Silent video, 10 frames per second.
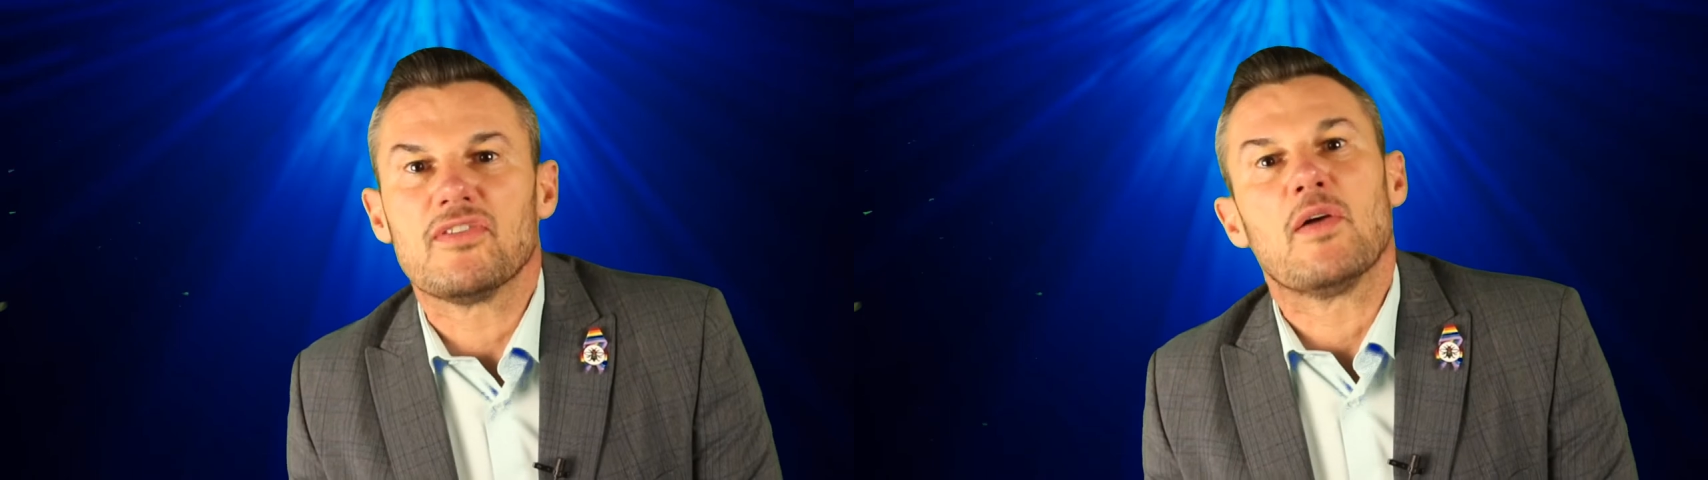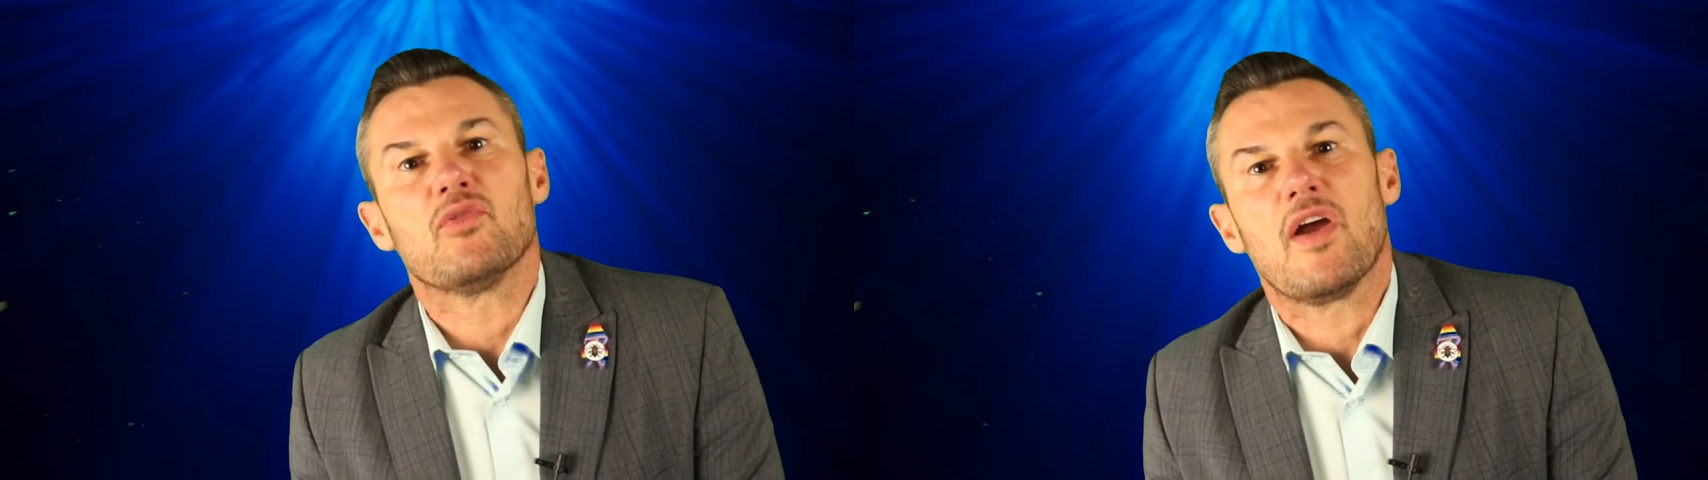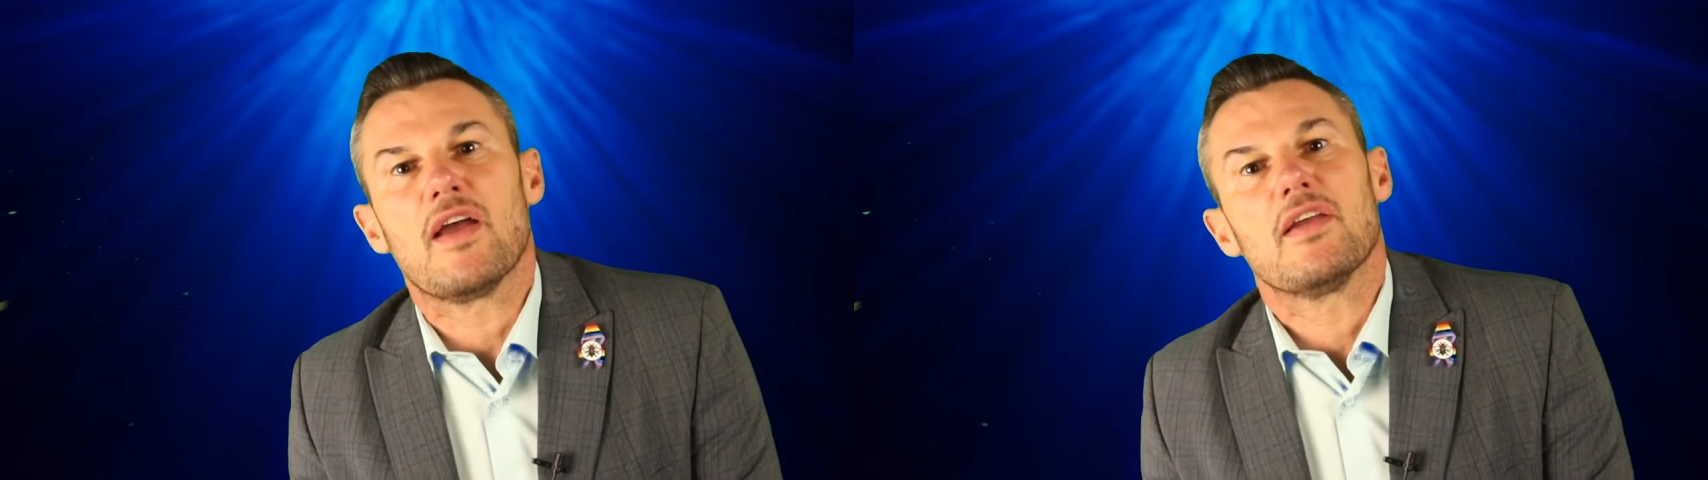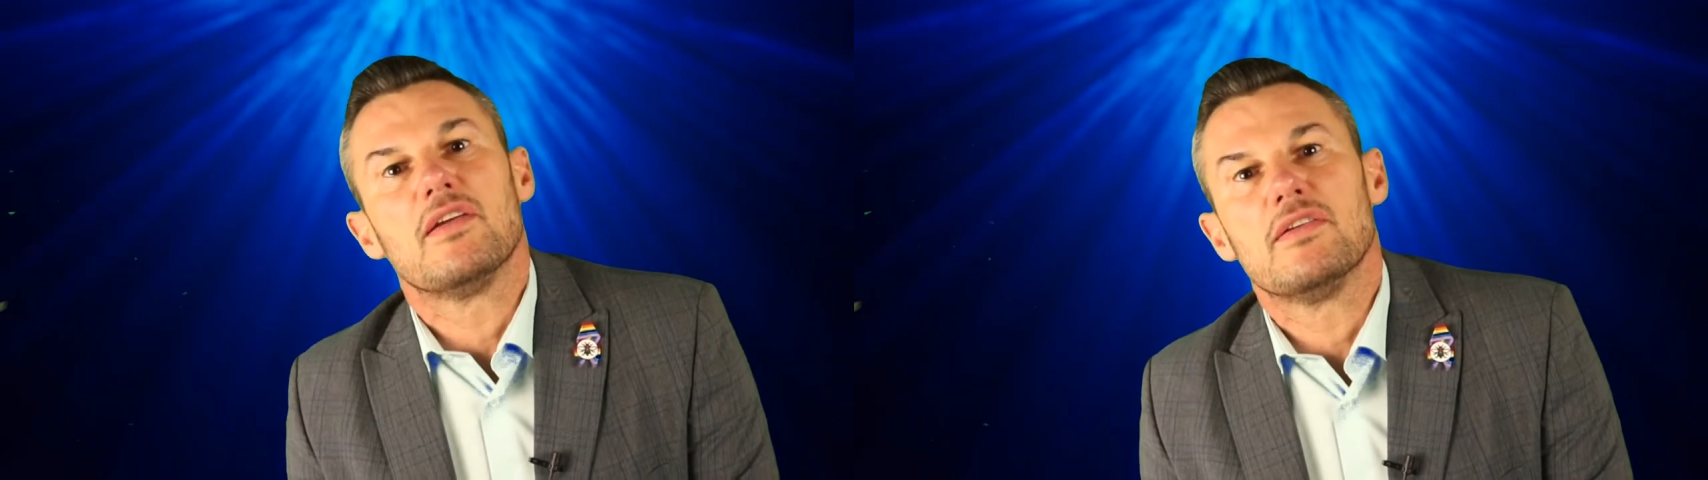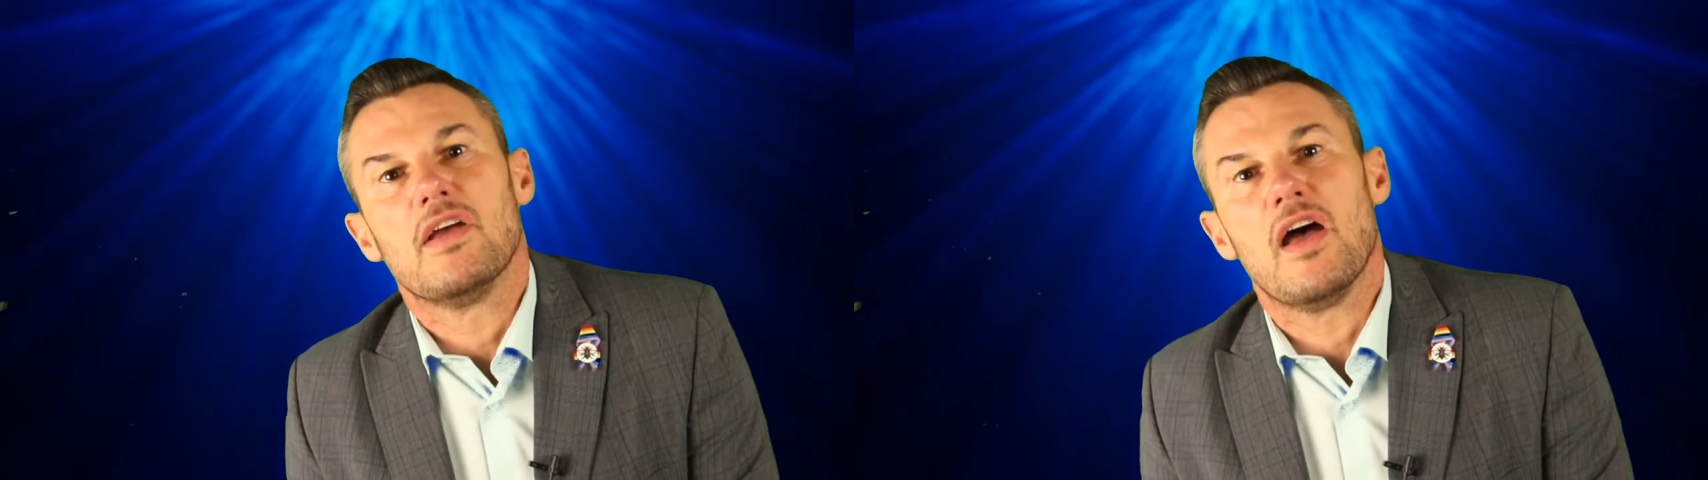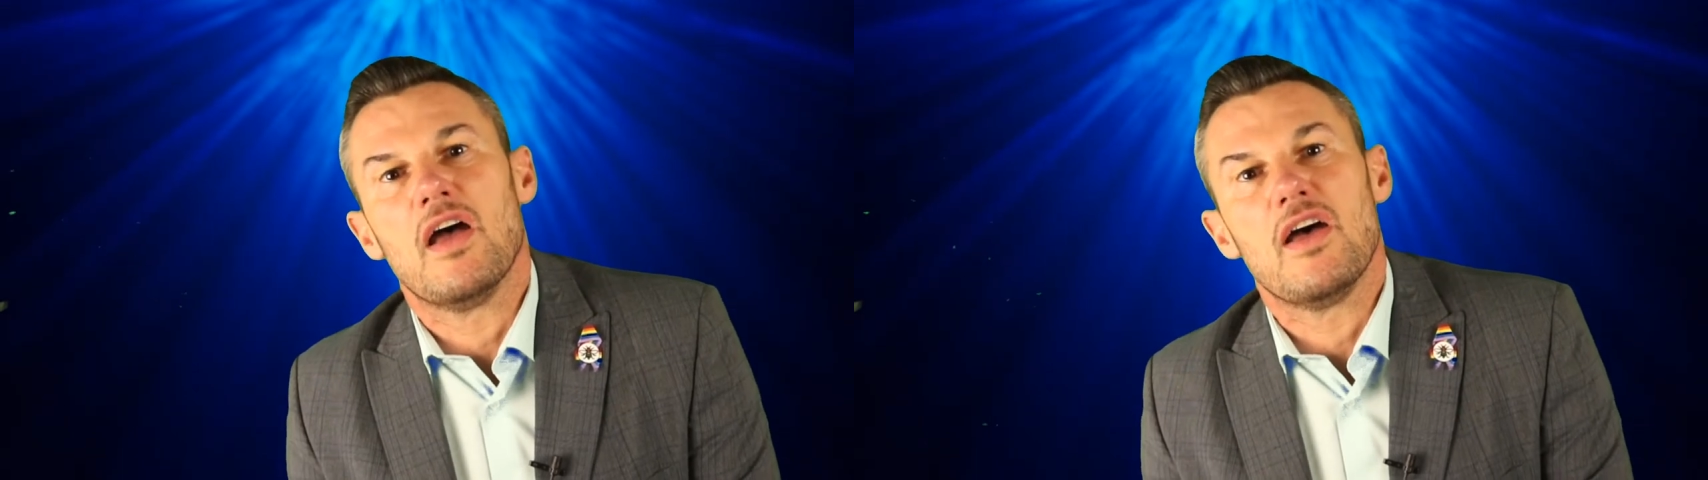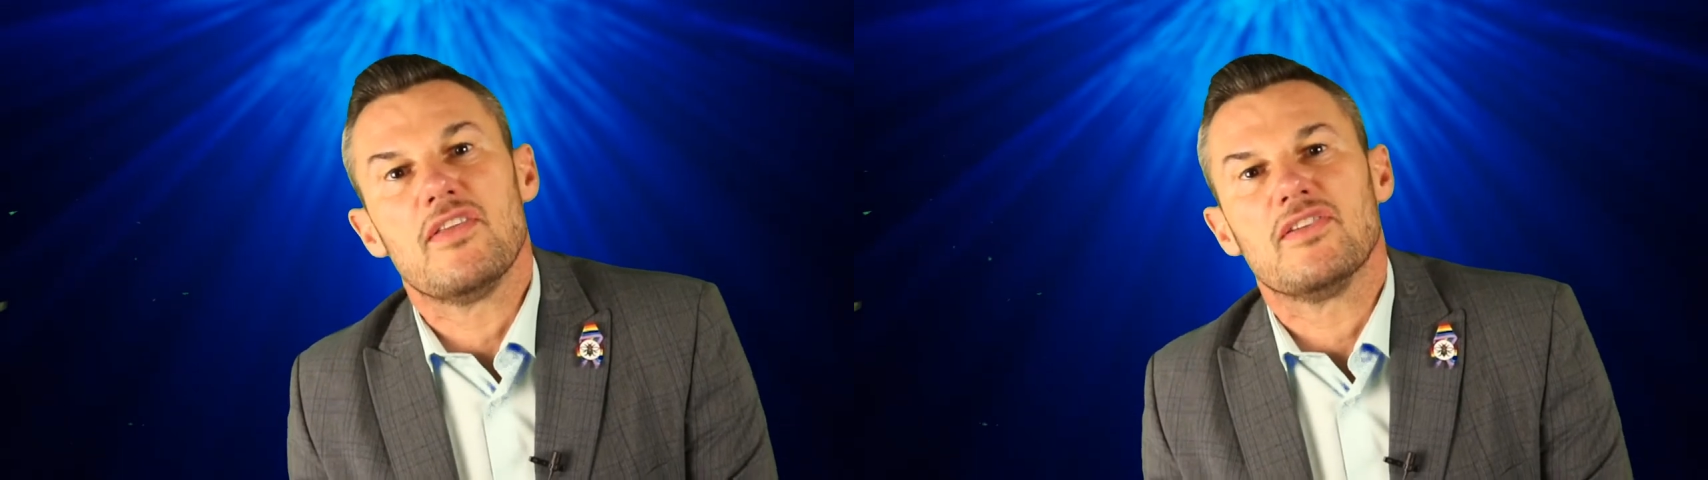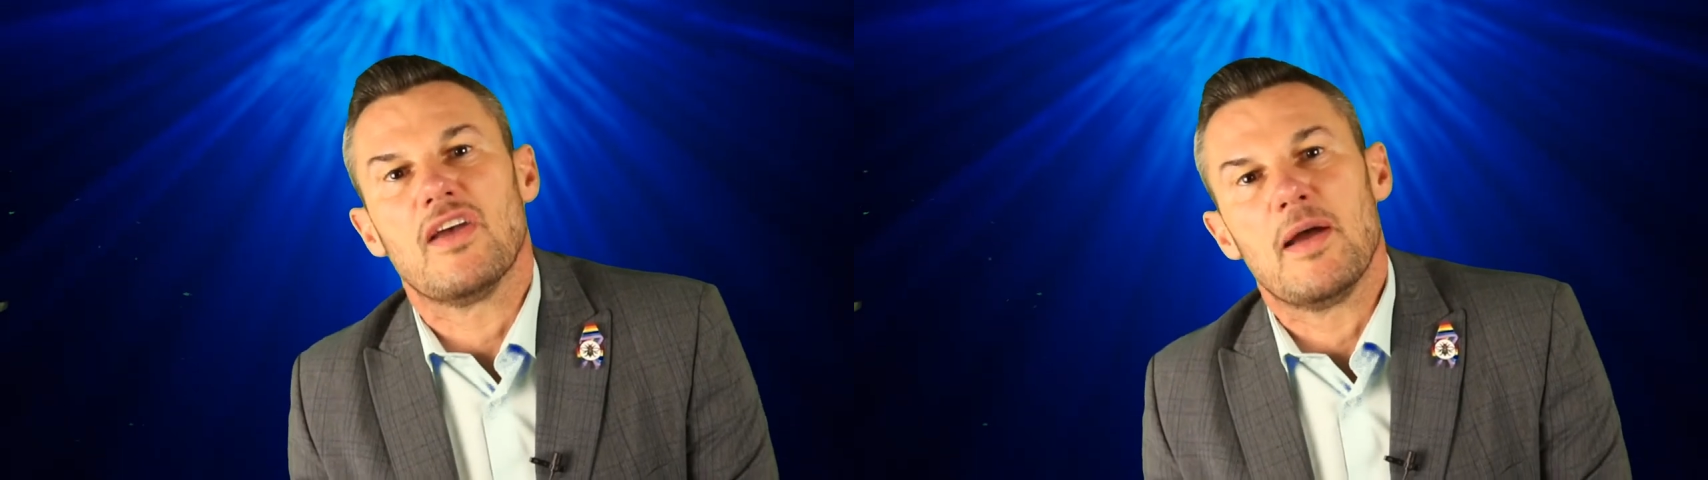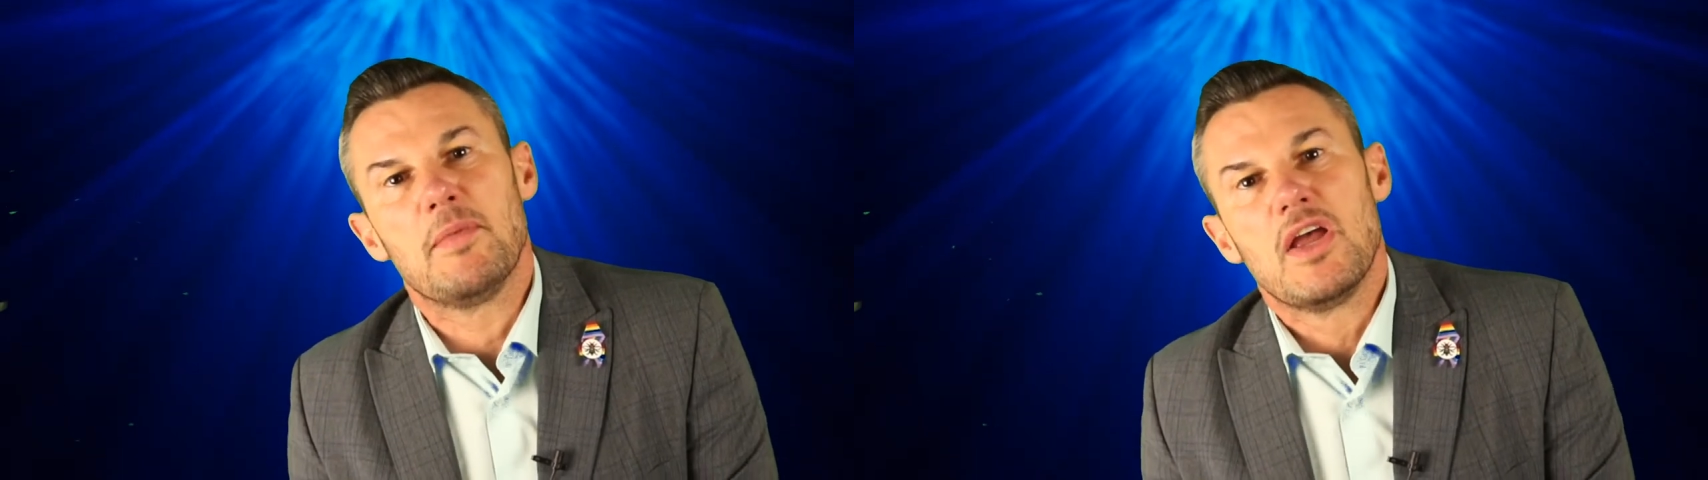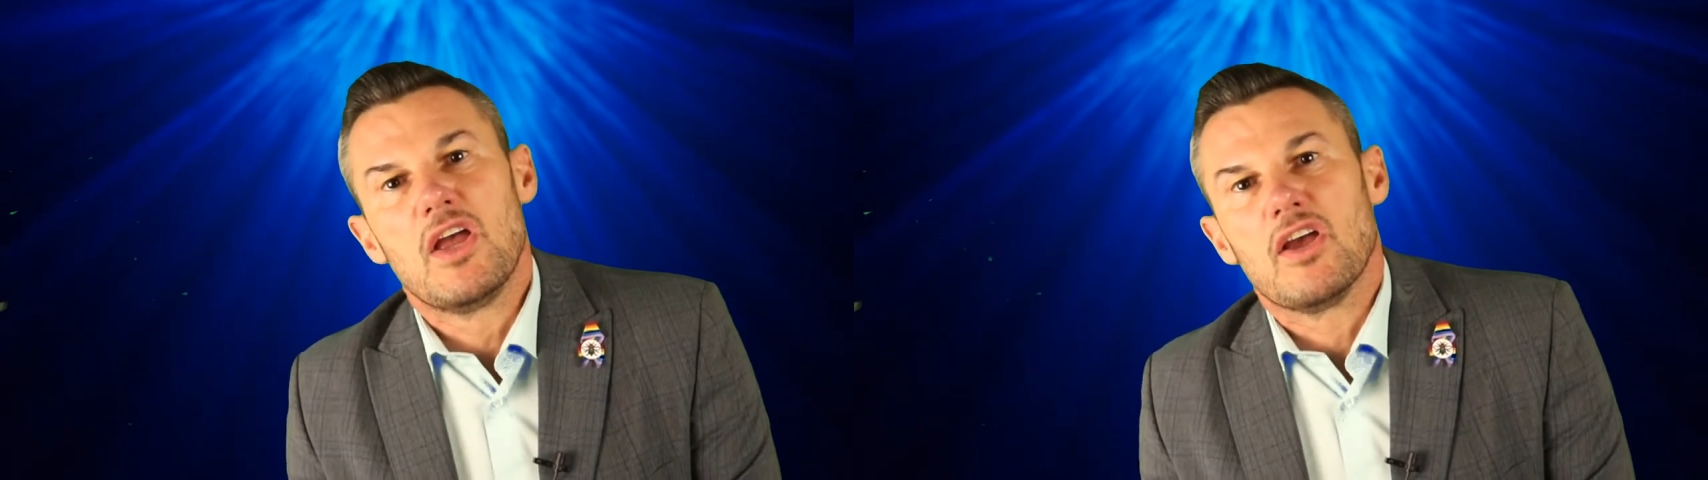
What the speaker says: soundtrack at the time,